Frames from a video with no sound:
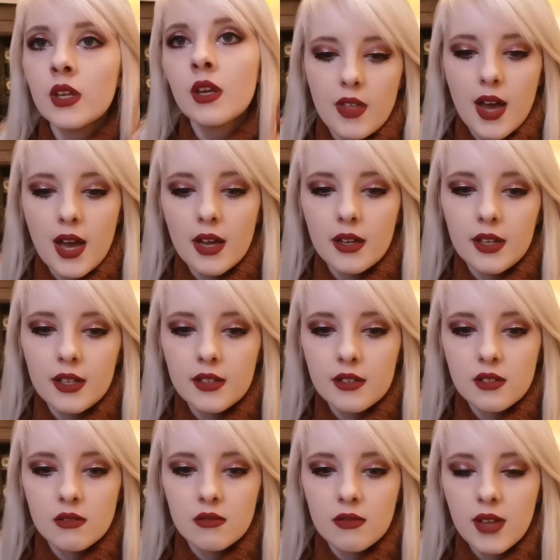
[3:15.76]
That
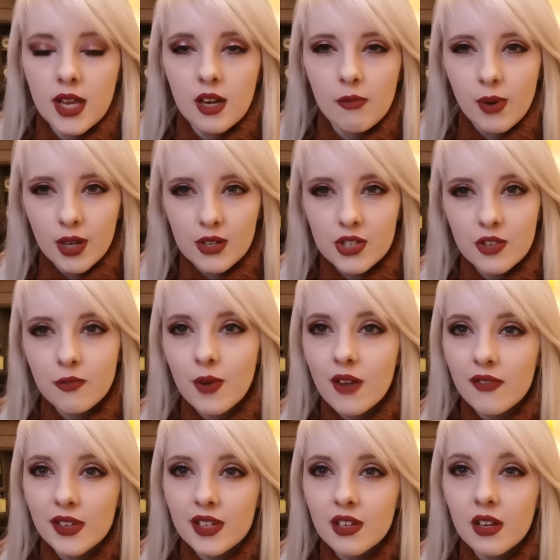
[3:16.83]
is in a bunch of my
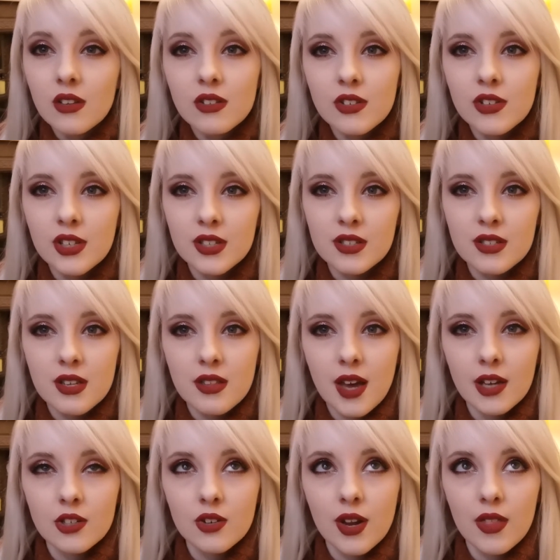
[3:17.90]
videos. You can see
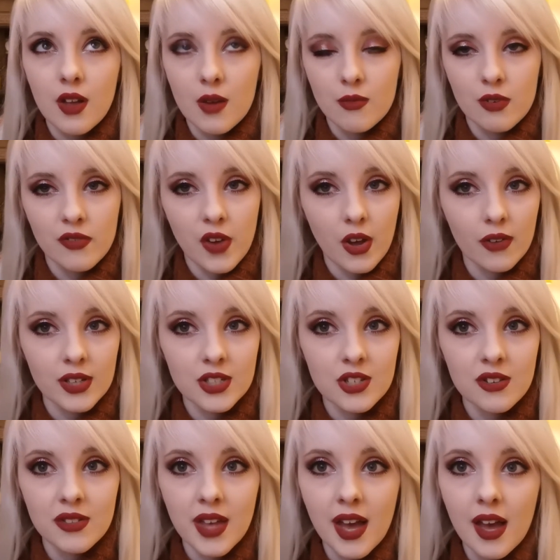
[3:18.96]
that tray that I'm referring
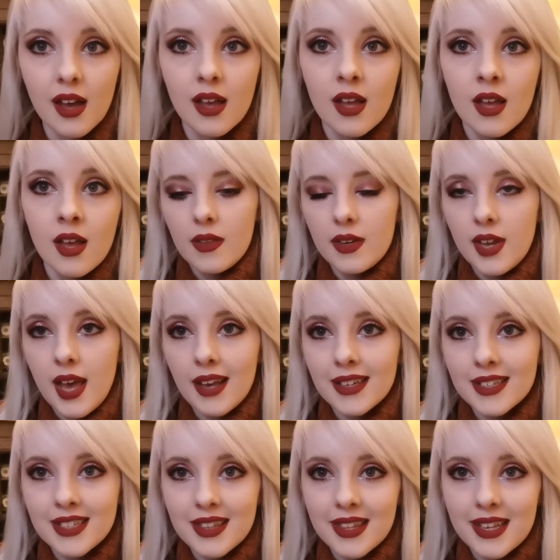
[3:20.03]
to there.
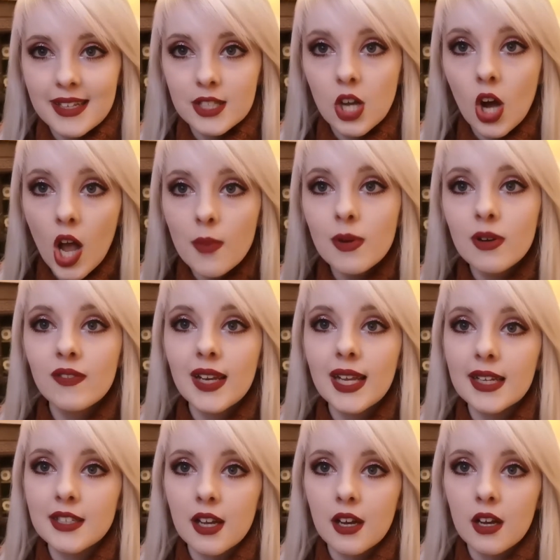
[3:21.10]
Next, the type of
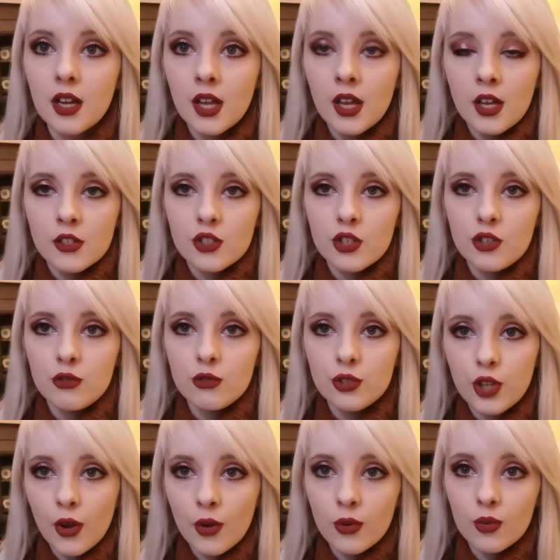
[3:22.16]
litter. So you
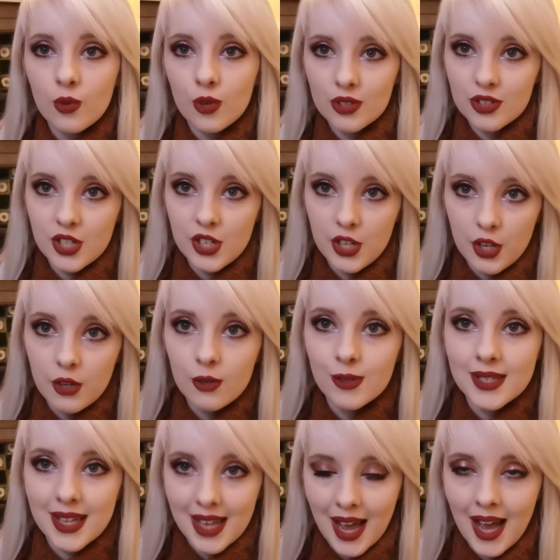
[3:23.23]
don't want to
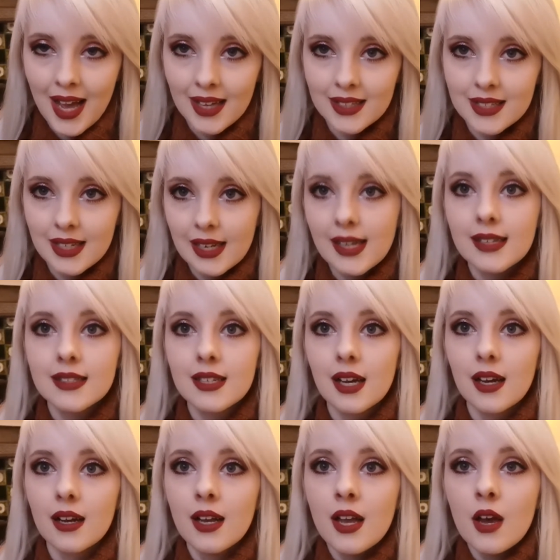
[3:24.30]
use cat
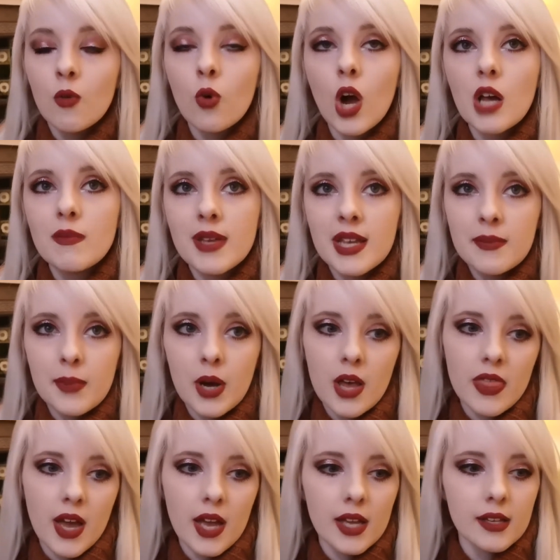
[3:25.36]
litter. What I mean by
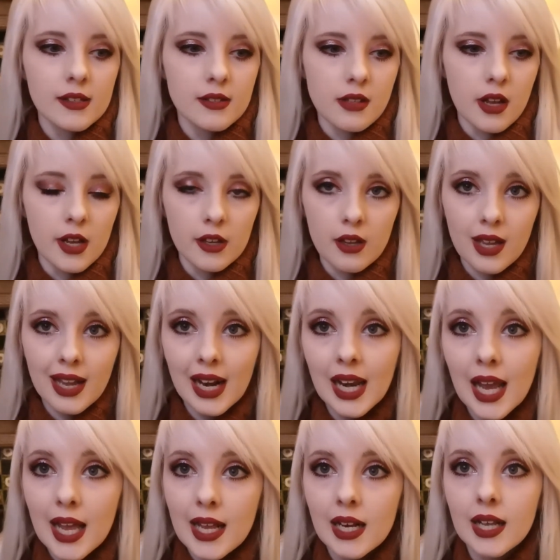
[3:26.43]
that is like
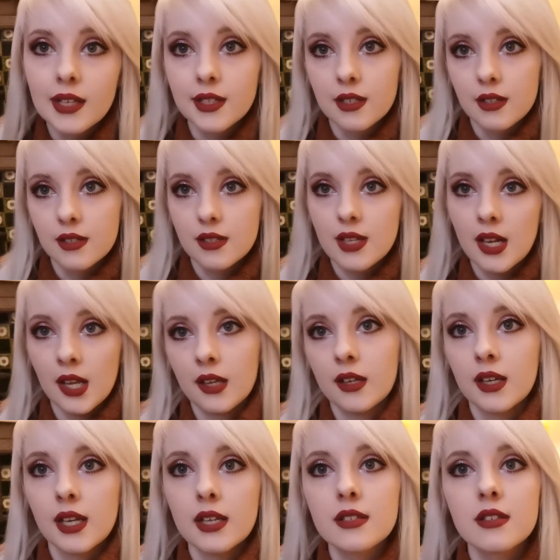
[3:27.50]
clay litters,
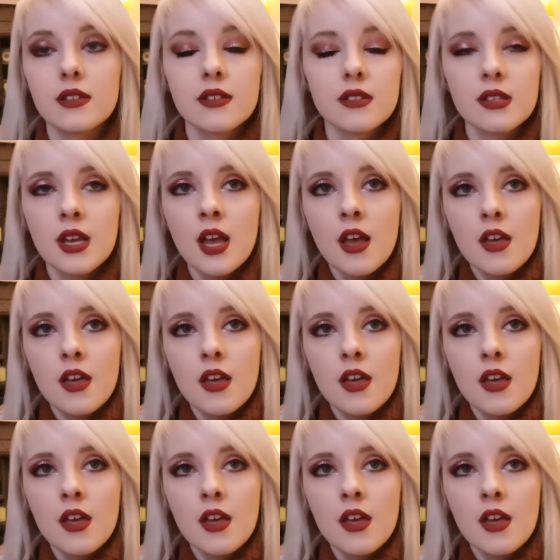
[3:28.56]
silicone litters,